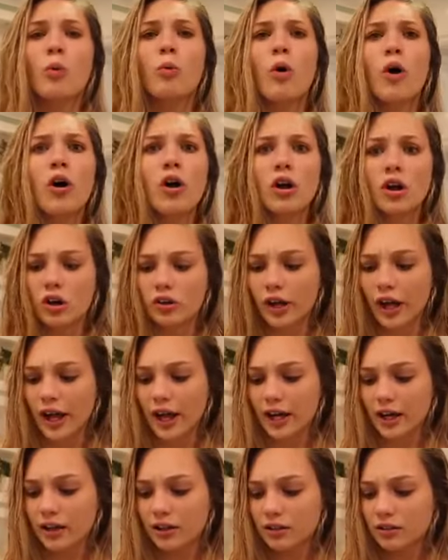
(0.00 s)
Well,
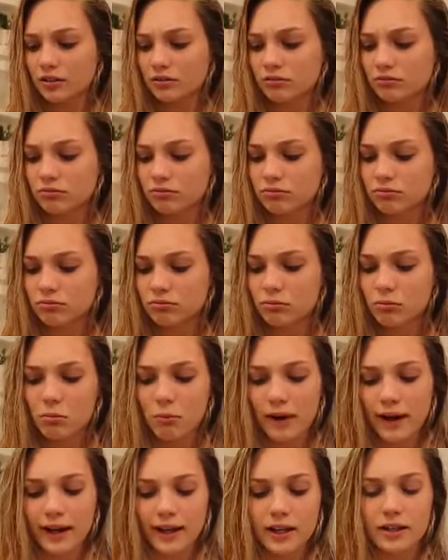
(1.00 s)
okay,
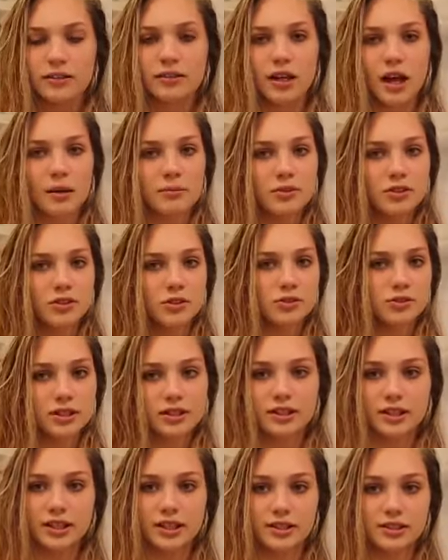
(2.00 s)
my, I'm just
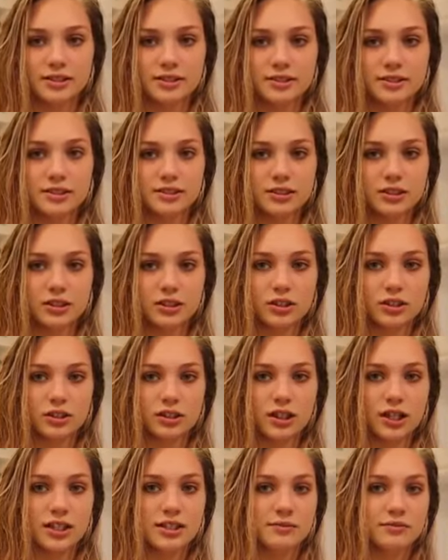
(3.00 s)
using this.
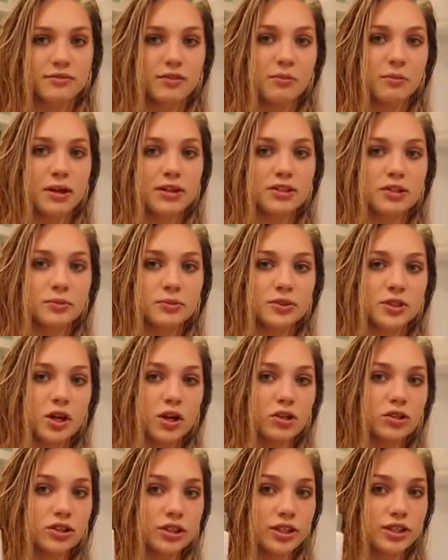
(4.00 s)
It's from my
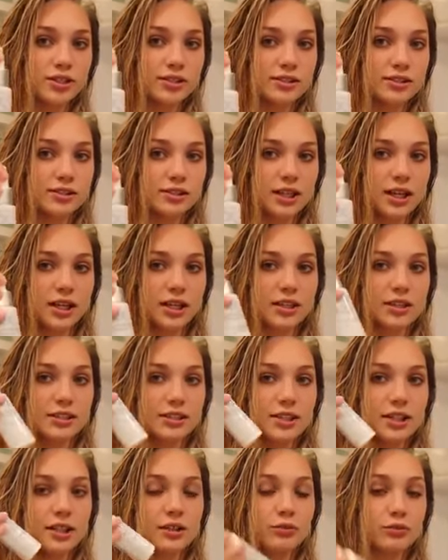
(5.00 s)
dermatologist, and
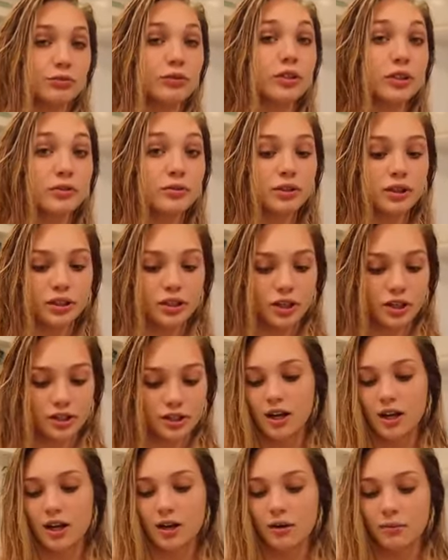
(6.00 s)
it's like really, really
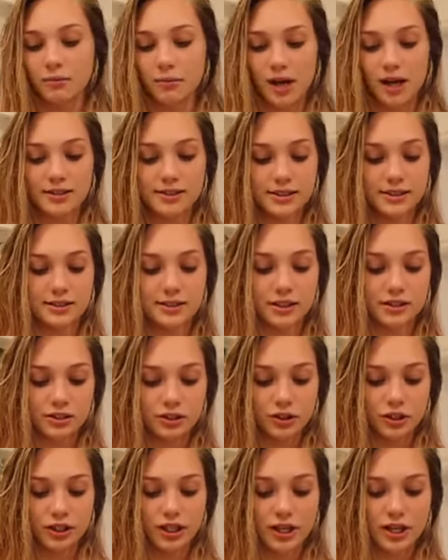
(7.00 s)
good. Um, it has like
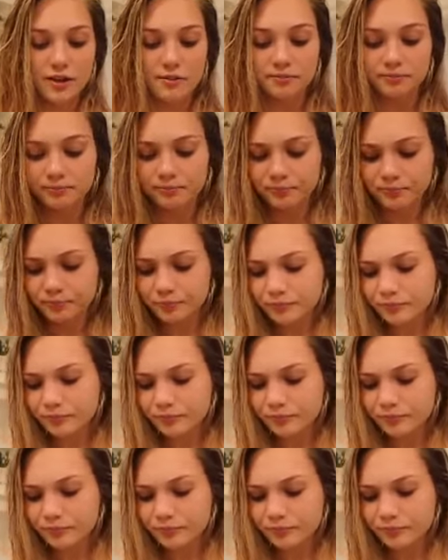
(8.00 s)
sunscreen in it.